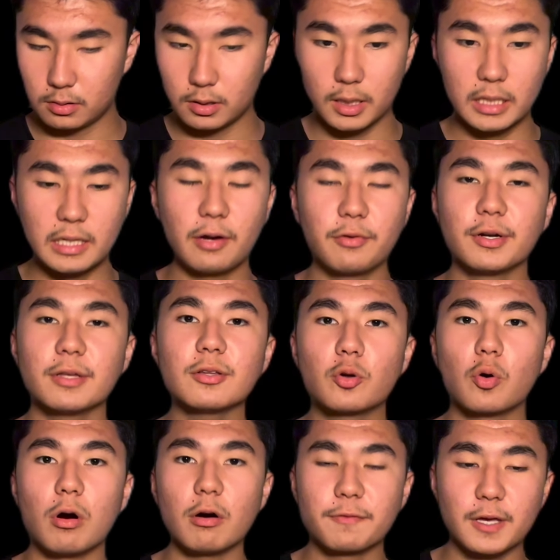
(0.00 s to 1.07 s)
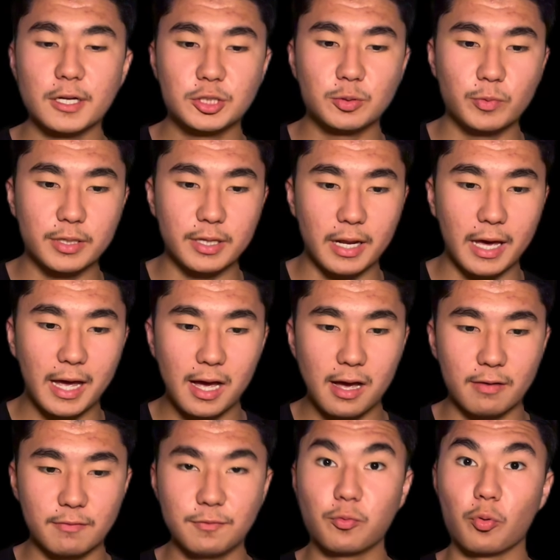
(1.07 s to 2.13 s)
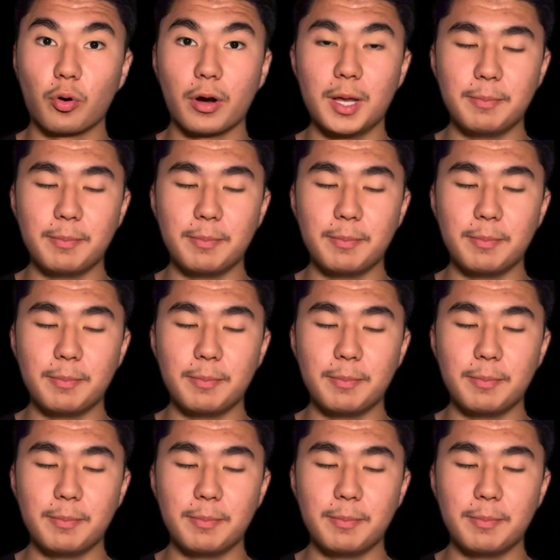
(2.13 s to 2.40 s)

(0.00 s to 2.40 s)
Now, another qualification we could have for a